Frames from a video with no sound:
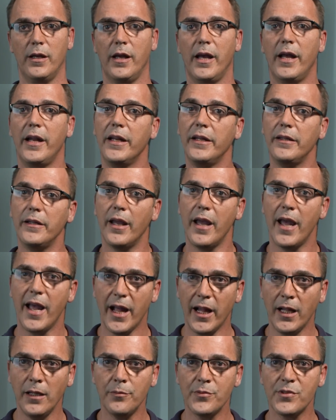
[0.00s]
and it
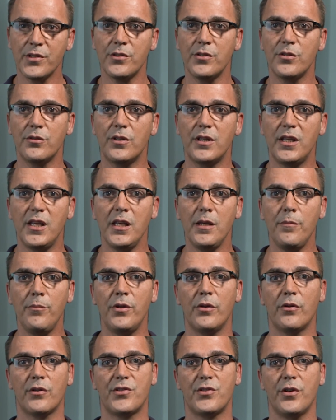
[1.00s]
helps to keep
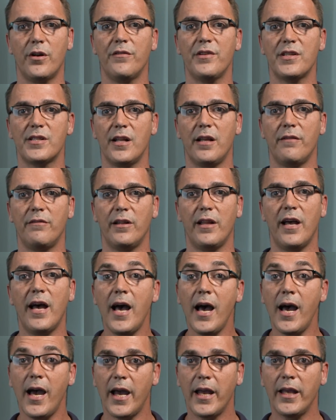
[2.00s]
your service level
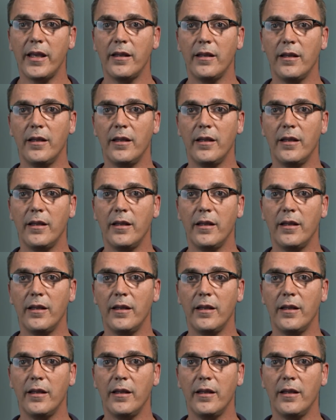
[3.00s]
high